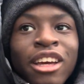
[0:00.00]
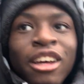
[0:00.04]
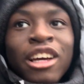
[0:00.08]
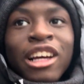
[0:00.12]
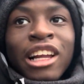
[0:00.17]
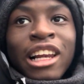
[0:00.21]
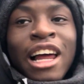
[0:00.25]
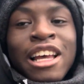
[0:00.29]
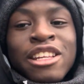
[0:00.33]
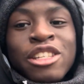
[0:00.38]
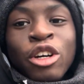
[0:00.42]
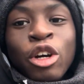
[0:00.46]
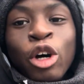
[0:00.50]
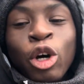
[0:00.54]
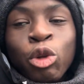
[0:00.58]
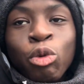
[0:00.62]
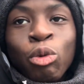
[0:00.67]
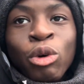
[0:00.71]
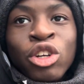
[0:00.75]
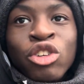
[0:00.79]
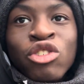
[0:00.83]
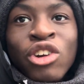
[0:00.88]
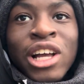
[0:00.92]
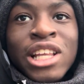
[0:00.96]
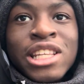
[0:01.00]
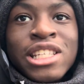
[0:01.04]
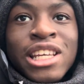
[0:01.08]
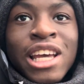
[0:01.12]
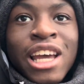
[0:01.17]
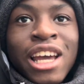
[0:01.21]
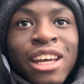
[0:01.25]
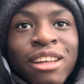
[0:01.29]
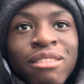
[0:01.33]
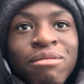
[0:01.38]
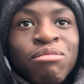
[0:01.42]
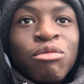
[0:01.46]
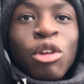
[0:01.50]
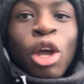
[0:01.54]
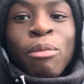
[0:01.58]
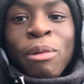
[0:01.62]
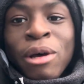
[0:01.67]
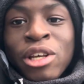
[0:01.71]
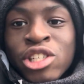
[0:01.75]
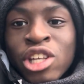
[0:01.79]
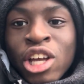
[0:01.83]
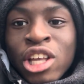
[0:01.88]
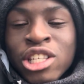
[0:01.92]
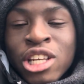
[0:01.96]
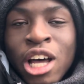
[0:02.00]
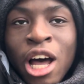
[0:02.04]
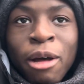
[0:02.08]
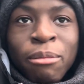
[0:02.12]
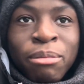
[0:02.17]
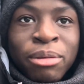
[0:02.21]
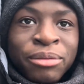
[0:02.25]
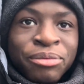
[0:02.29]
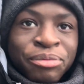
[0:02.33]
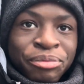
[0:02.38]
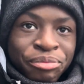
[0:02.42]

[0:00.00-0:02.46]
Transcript: Classic Godwin transit. No bus turns up.